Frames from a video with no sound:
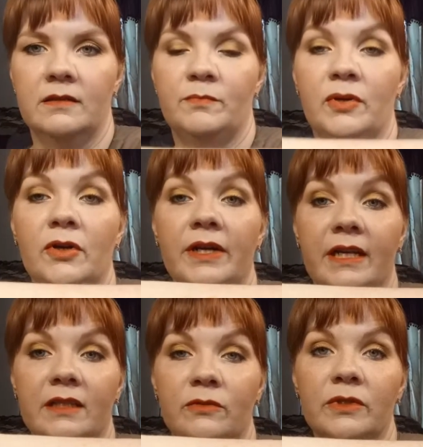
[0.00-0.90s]
It's
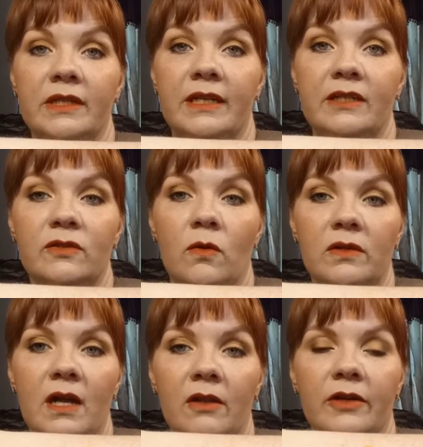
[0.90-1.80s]
pretty. It's a really nice
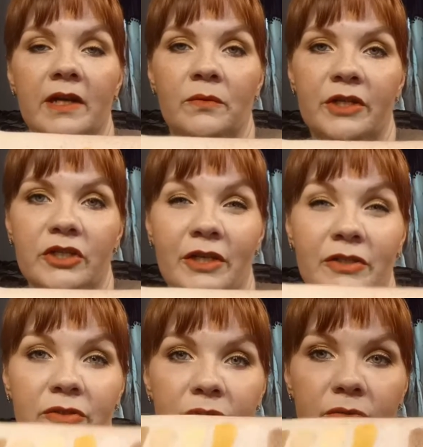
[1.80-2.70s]
gold color. I wish I
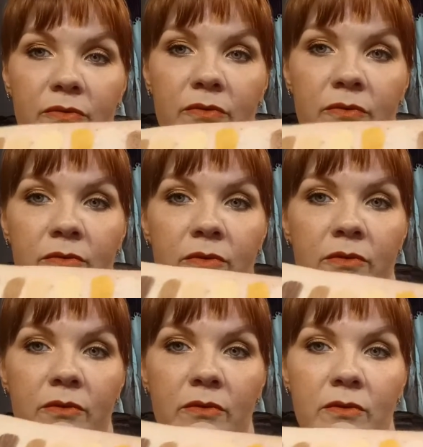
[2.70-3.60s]
knew
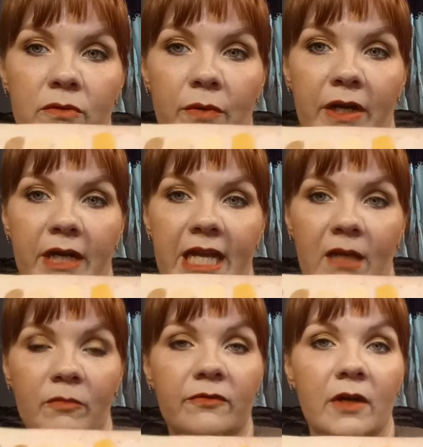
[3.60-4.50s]
where it
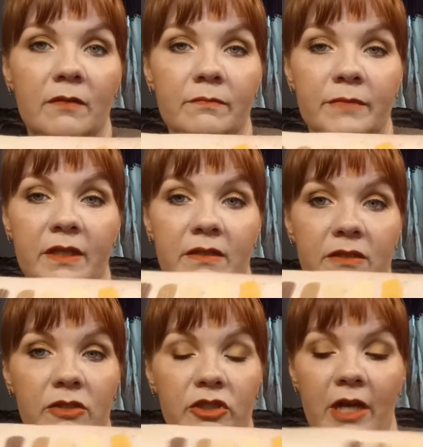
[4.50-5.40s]
came from
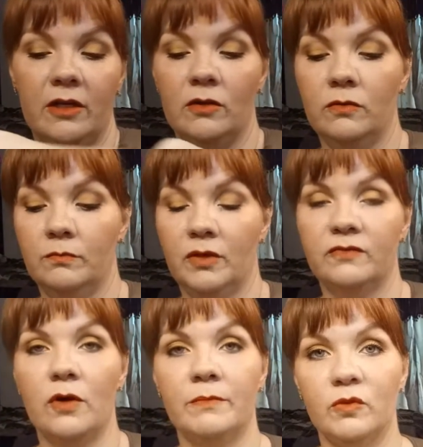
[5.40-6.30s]
because this shadow
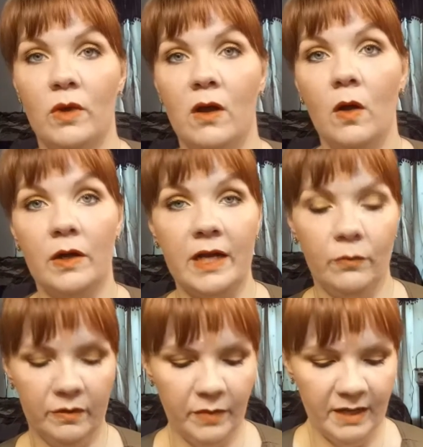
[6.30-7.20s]
performs well, and I
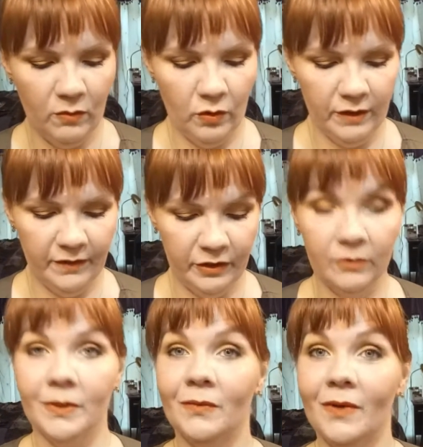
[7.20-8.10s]
would buy more if I
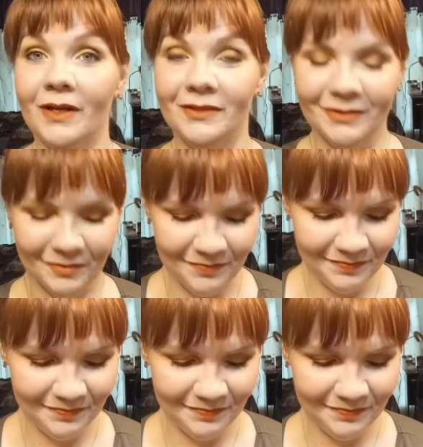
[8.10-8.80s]
knew what it was.